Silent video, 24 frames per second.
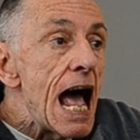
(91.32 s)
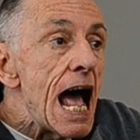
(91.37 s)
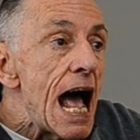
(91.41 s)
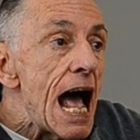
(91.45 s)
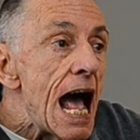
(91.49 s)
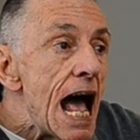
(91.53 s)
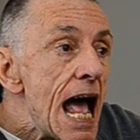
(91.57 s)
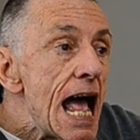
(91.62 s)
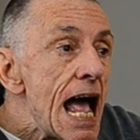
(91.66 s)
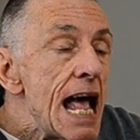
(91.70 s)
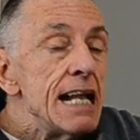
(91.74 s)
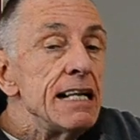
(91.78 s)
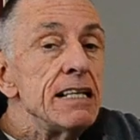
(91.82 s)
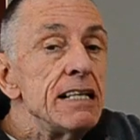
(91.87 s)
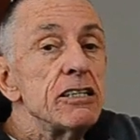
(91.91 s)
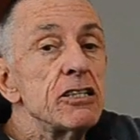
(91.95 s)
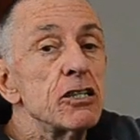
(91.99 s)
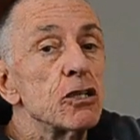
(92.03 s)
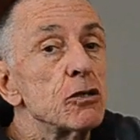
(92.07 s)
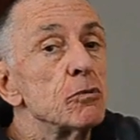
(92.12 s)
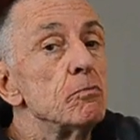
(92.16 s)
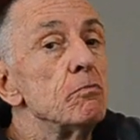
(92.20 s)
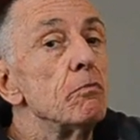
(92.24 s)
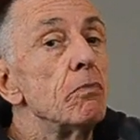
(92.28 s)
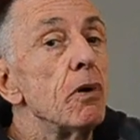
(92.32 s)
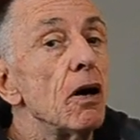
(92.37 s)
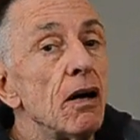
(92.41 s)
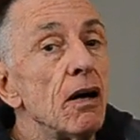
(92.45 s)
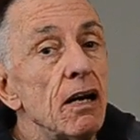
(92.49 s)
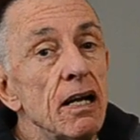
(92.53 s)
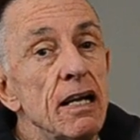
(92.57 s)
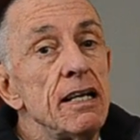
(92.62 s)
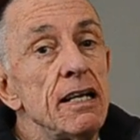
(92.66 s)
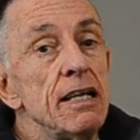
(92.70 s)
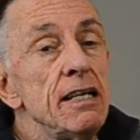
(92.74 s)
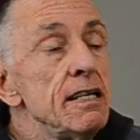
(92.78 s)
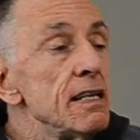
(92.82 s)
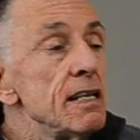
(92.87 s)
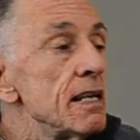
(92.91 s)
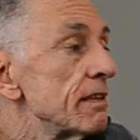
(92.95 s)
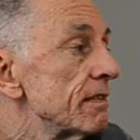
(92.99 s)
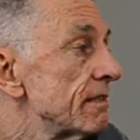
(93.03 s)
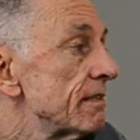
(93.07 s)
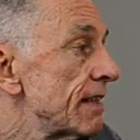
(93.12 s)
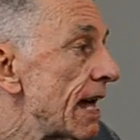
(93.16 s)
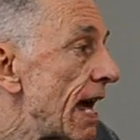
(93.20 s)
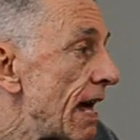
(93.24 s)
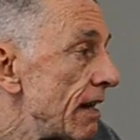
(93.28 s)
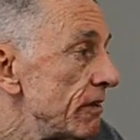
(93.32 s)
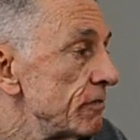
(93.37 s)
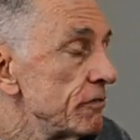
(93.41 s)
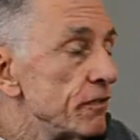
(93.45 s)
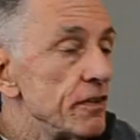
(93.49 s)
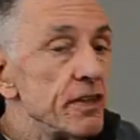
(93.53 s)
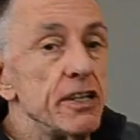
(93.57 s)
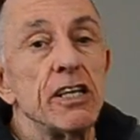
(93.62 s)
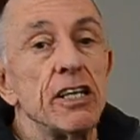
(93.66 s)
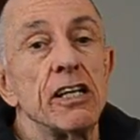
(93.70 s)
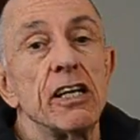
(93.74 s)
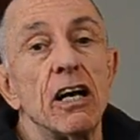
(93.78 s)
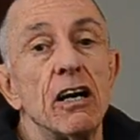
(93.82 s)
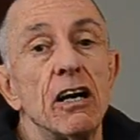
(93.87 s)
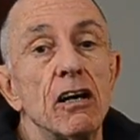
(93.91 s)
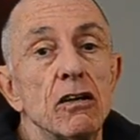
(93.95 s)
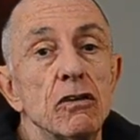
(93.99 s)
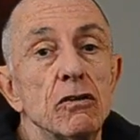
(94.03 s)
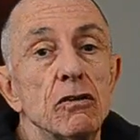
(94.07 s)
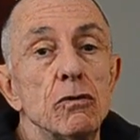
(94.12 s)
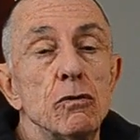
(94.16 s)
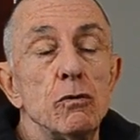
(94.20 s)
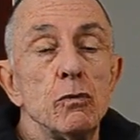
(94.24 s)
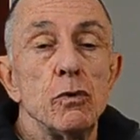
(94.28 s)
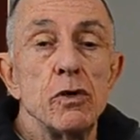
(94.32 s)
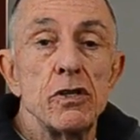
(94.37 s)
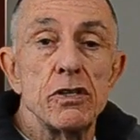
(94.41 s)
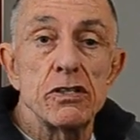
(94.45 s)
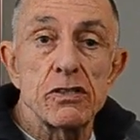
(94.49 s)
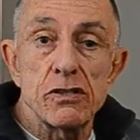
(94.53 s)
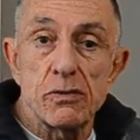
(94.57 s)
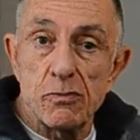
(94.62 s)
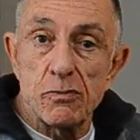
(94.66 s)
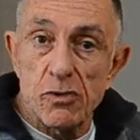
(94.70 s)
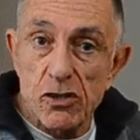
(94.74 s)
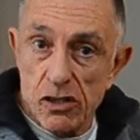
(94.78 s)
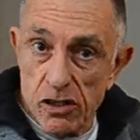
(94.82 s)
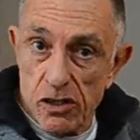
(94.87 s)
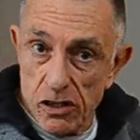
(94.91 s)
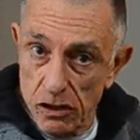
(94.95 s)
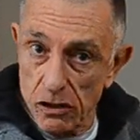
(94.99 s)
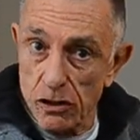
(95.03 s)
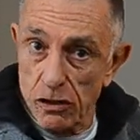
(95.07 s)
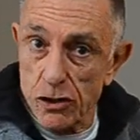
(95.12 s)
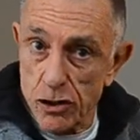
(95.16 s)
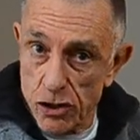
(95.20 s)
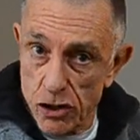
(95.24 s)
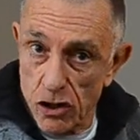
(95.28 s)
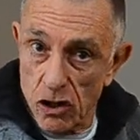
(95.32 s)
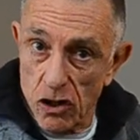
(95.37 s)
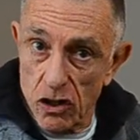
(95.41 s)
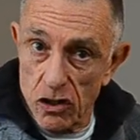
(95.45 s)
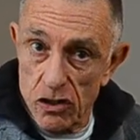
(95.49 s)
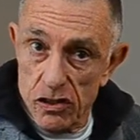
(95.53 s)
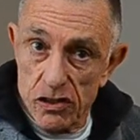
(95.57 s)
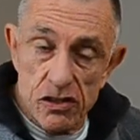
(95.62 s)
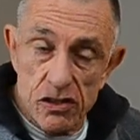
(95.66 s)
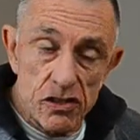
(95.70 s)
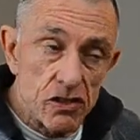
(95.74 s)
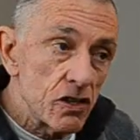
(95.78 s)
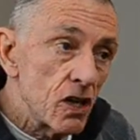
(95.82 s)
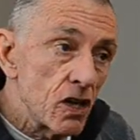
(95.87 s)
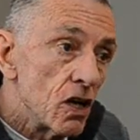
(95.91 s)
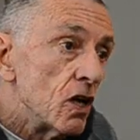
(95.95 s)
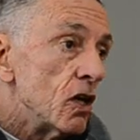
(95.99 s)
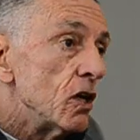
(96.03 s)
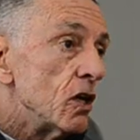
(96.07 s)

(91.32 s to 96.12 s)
and combine that video with some still shots